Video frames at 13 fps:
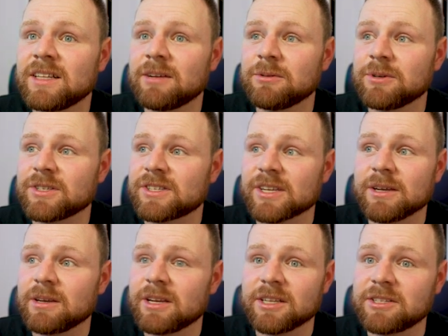and we see
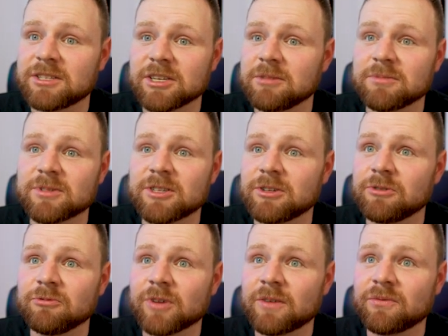it seems to
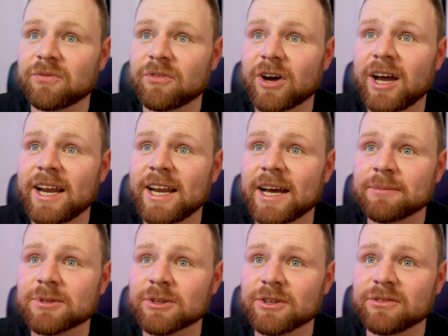run fine,
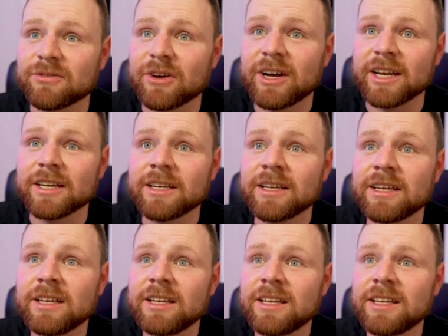absolutely fine.
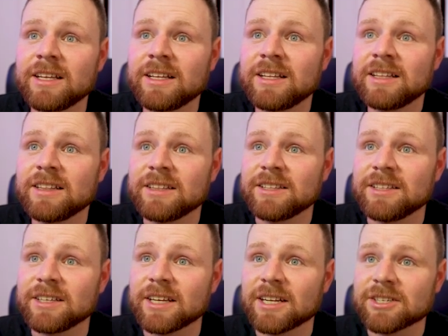
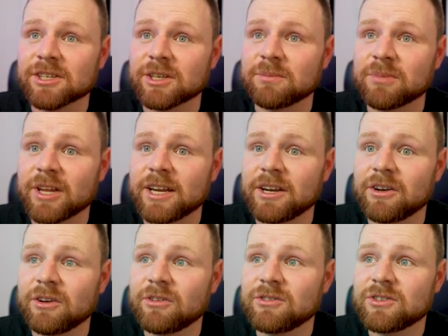You can actually play
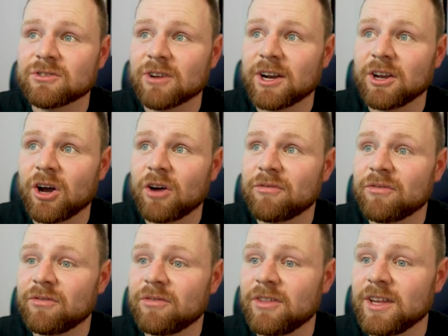it straight
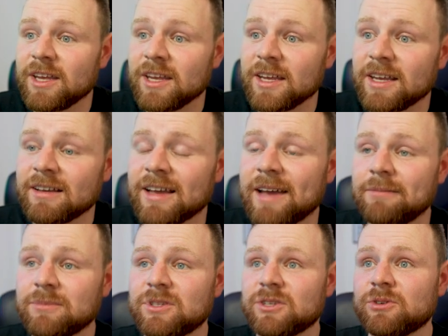off the
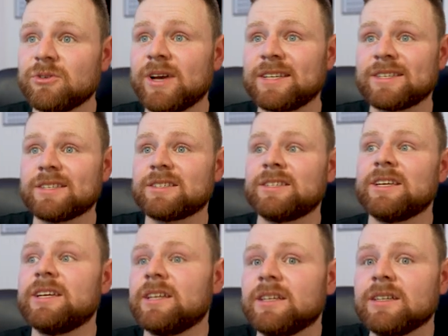M2
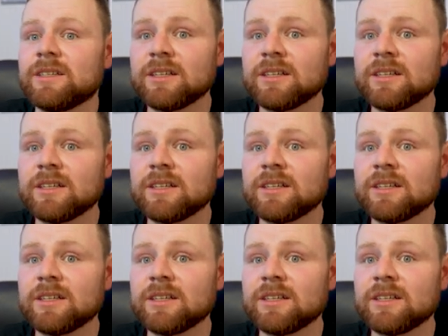SSD